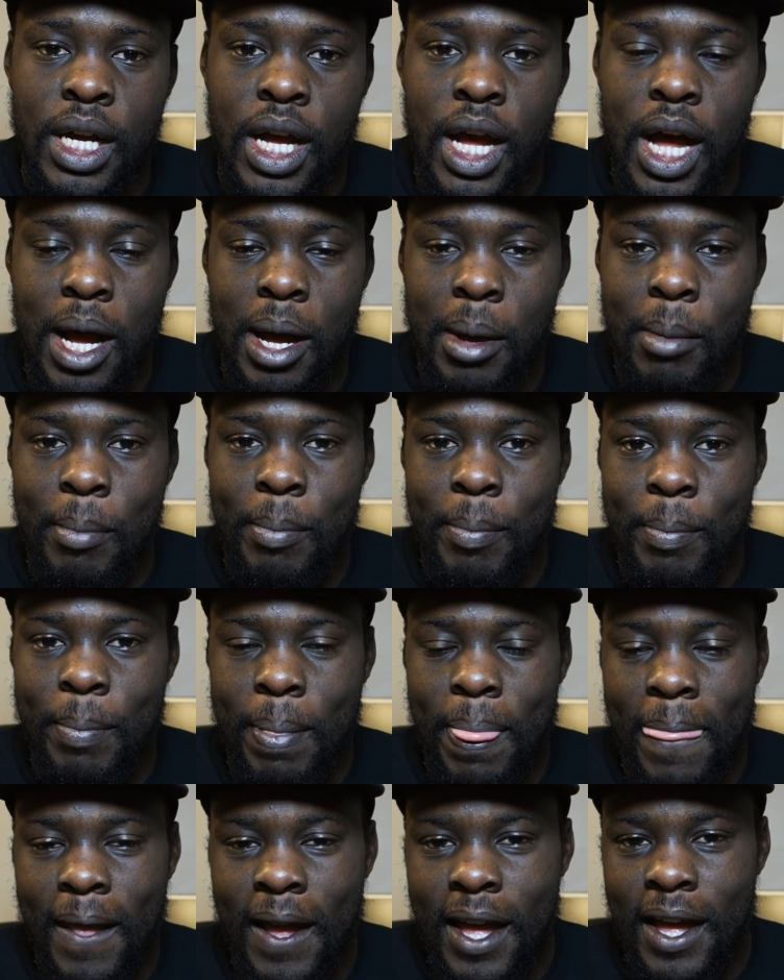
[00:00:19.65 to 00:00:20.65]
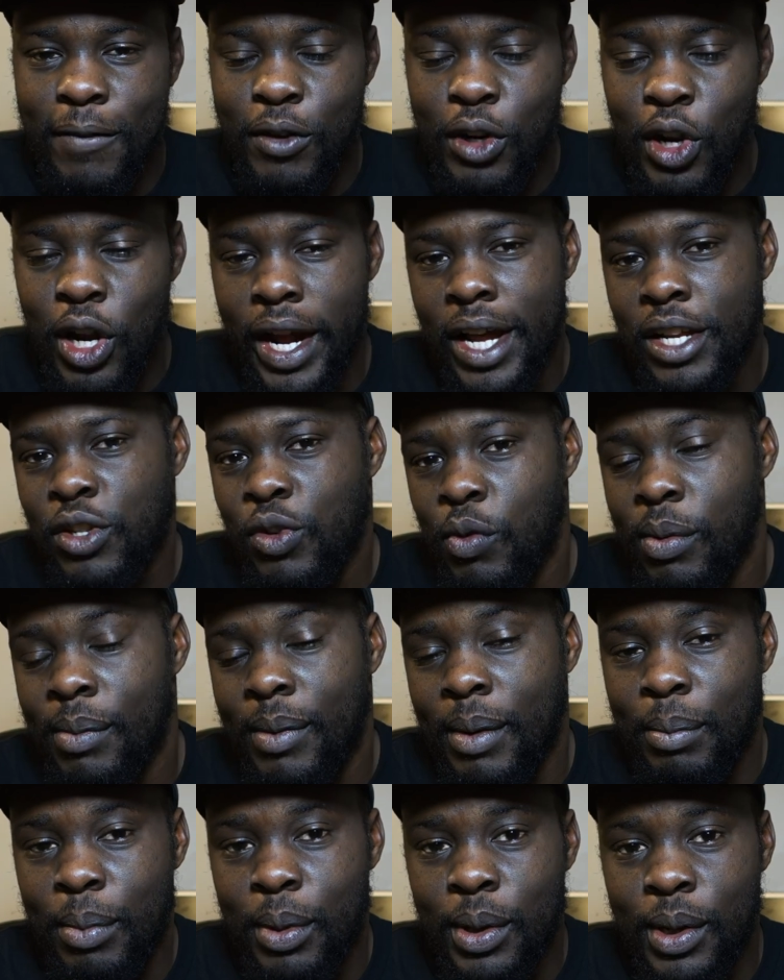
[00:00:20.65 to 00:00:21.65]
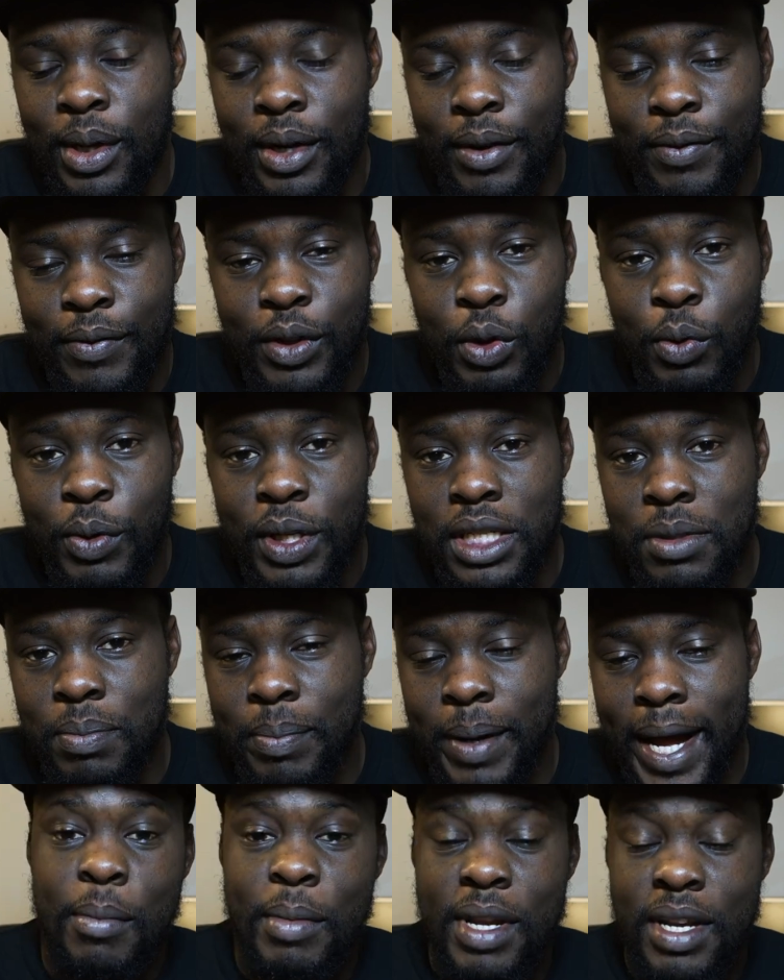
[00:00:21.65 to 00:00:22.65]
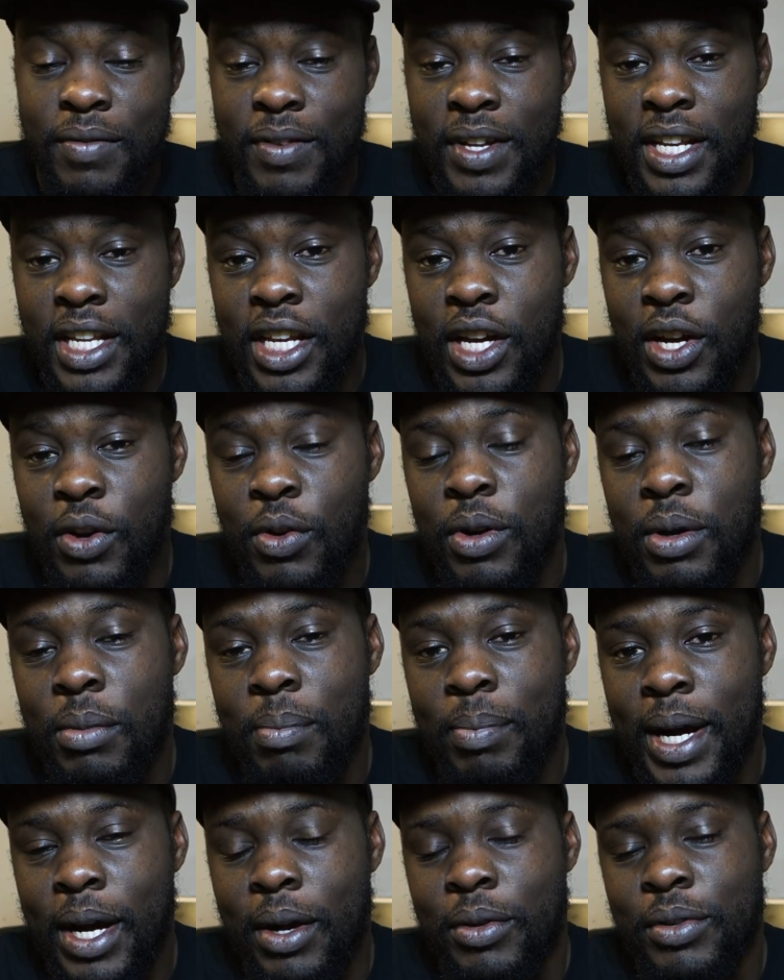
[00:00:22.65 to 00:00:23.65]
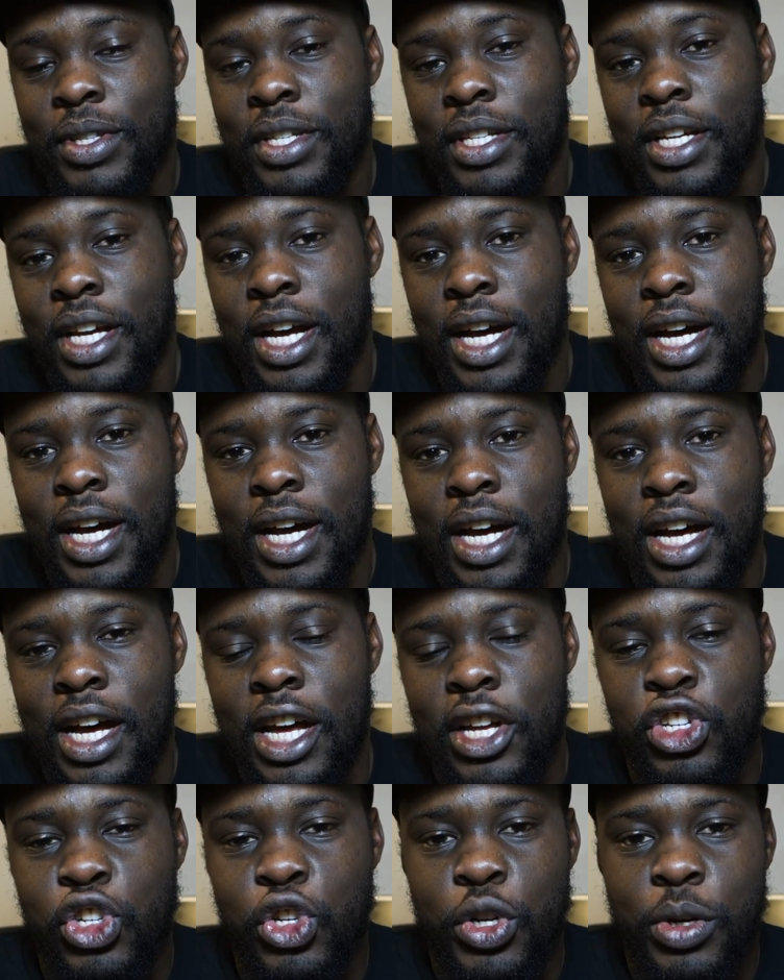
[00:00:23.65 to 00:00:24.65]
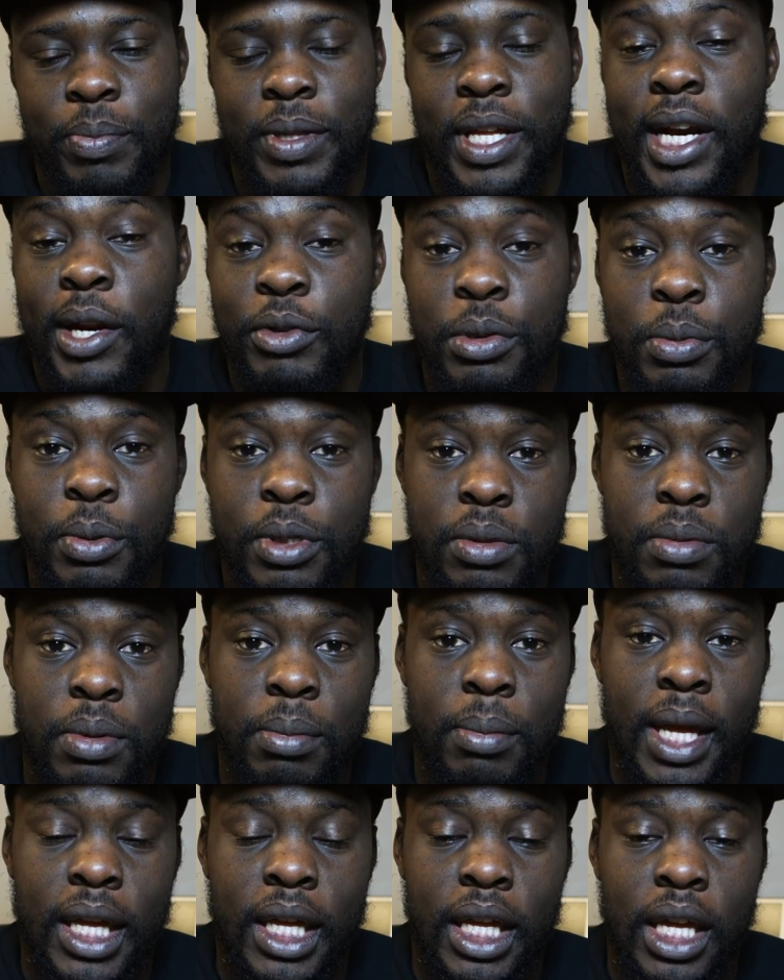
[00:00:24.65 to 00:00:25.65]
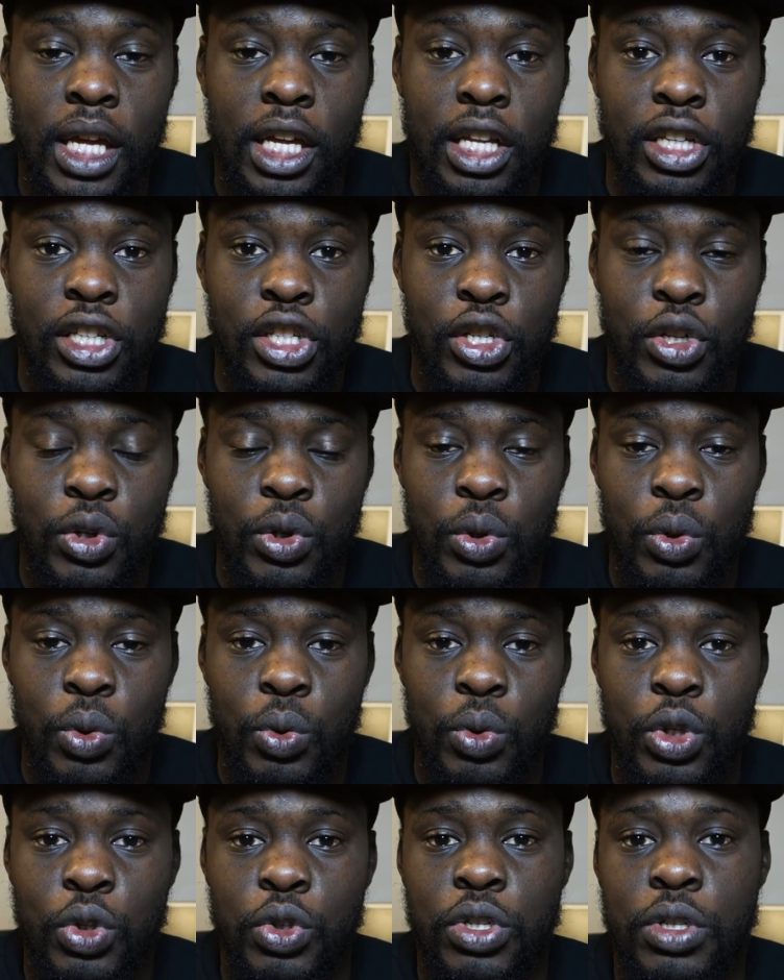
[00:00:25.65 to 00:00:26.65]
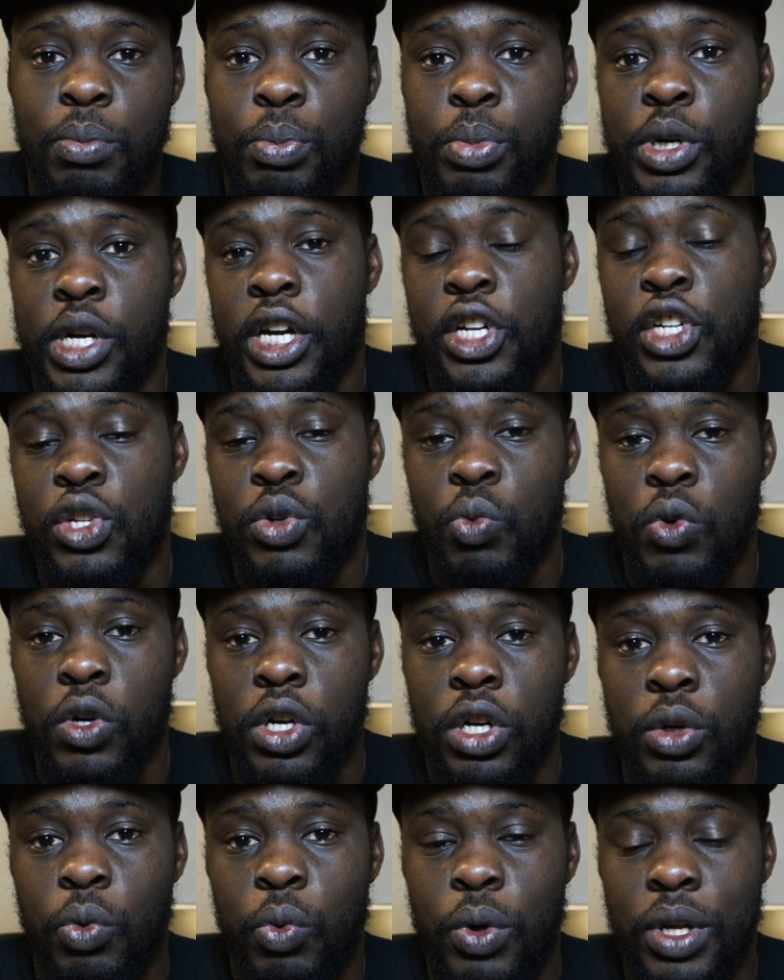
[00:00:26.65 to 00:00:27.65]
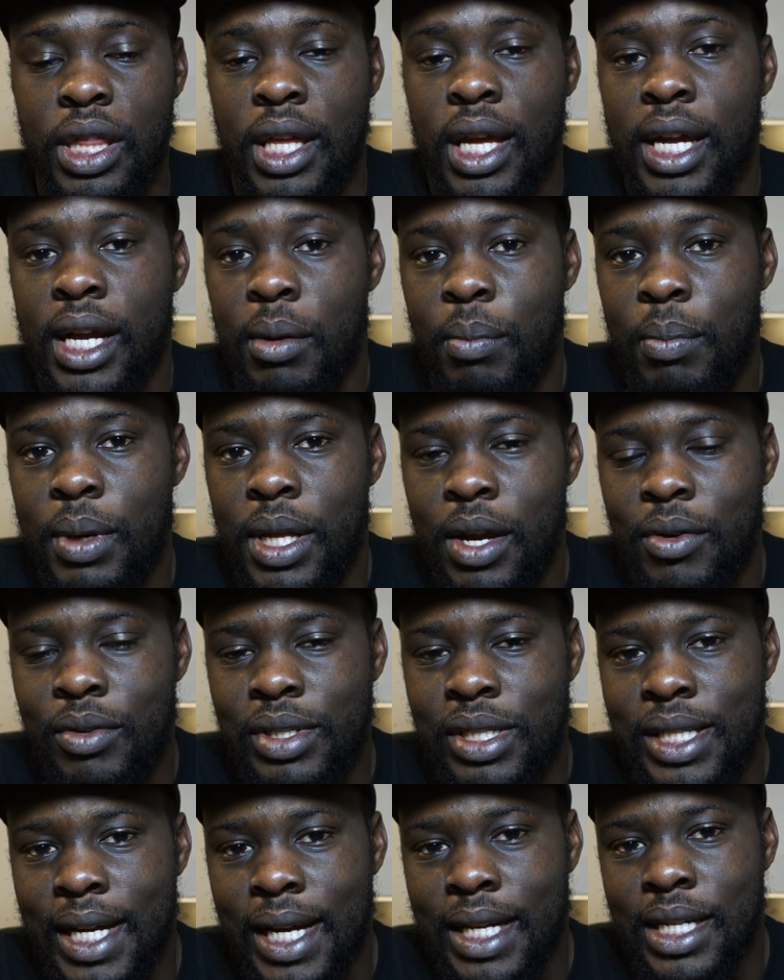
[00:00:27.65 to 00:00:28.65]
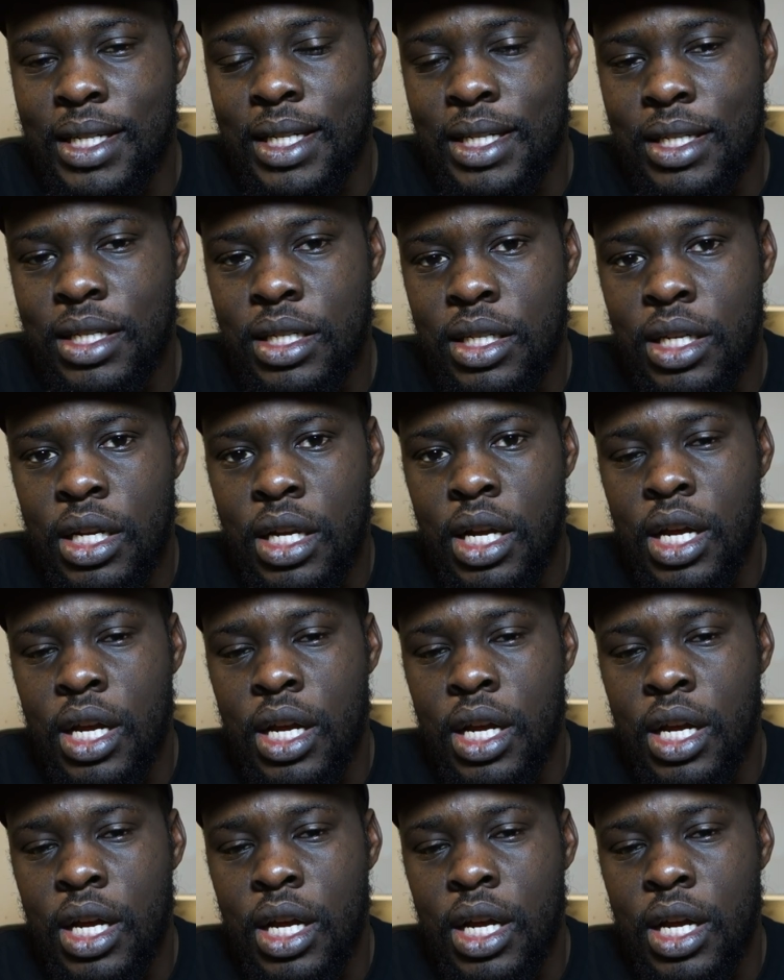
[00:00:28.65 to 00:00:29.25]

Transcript: If you guys don't remember, a few weeks back I made a video about a trip that I was supposed to be making to do some production work with a company out in Texas.